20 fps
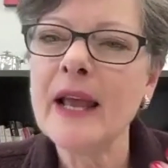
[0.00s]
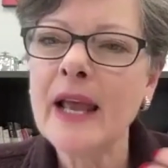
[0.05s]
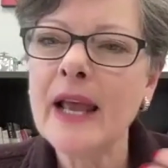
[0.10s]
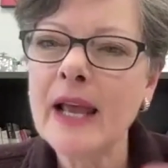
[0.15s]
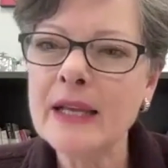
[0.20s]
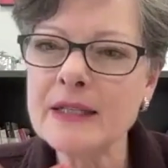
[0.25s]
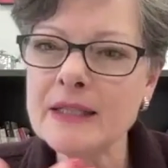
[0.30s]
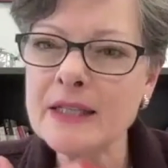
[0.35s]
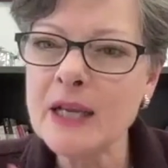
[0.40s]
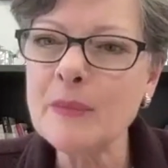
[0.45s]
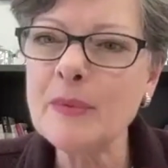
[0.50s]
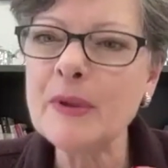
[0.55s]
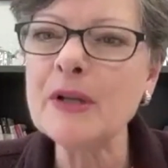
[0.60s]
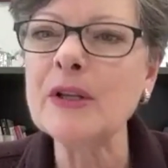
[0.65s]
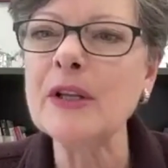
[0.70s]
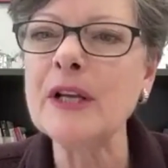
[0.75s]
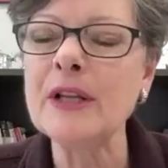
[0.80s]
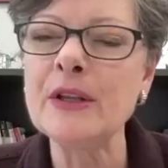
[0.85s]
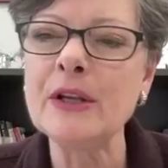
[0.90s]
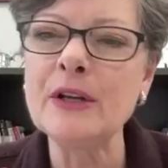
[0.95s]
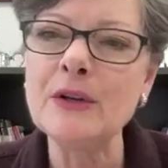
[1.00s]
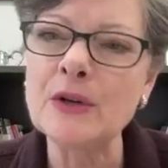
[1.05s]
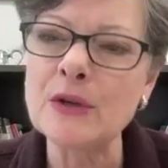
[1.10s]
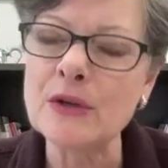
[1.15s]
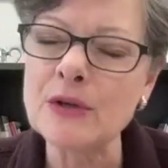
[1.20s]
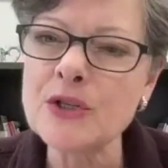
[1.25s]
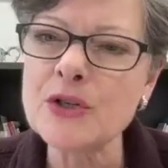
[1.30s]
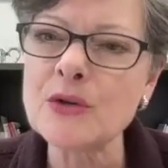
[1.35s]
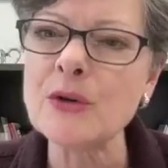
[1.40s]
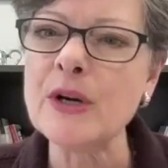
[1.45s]
And typically in the
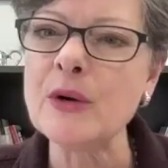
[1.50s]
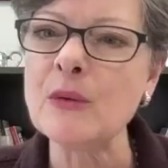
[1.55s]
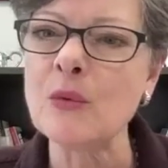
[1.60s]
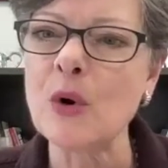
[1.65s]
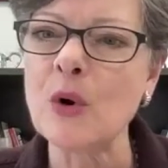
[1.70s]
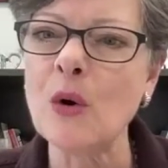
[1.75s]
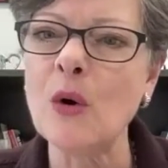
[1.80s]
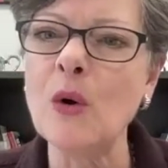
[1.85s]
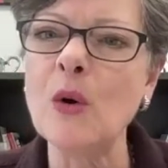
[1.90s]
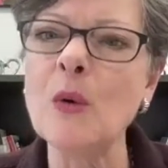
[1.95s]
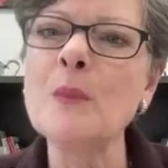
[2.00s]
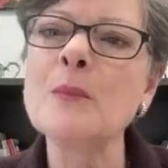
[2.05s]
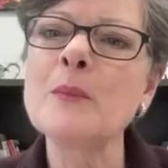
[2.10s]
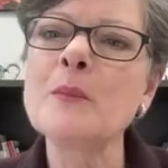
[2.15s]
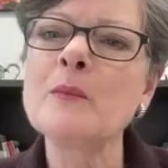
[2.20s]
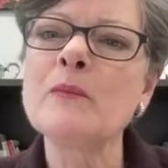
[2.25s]
nurturing role,